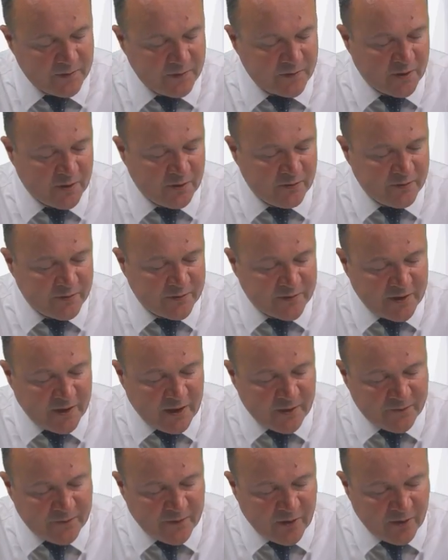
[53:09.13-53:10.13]
So,
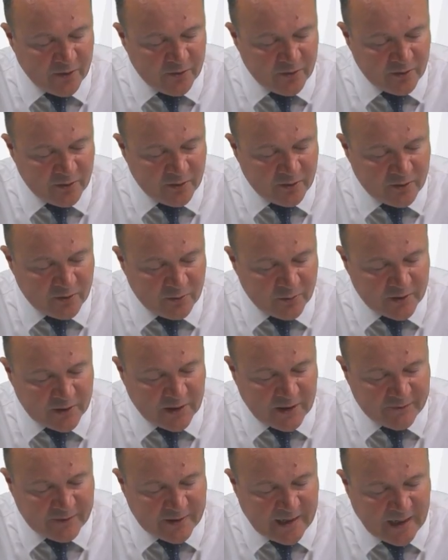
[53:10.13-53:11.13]
CFO would
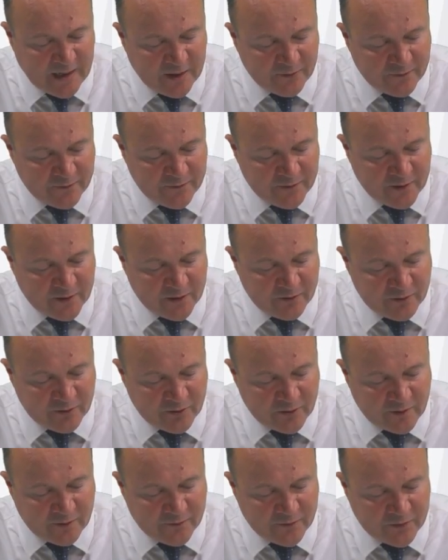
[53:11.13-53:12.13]
have an outflow
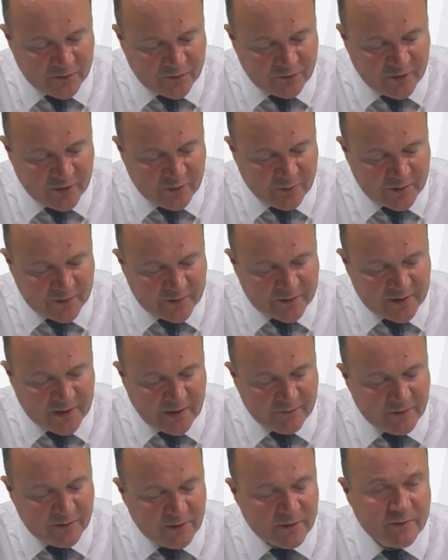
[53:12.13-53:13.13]
of
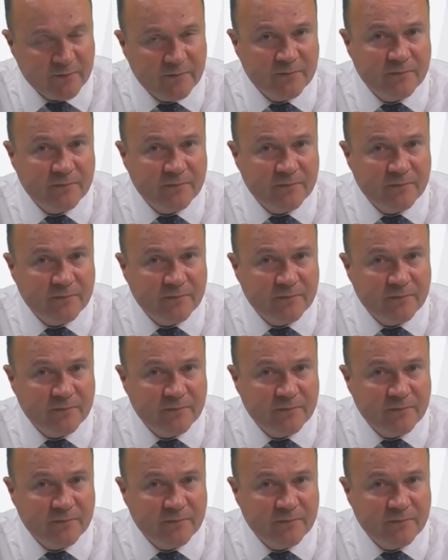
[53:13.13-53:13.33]
317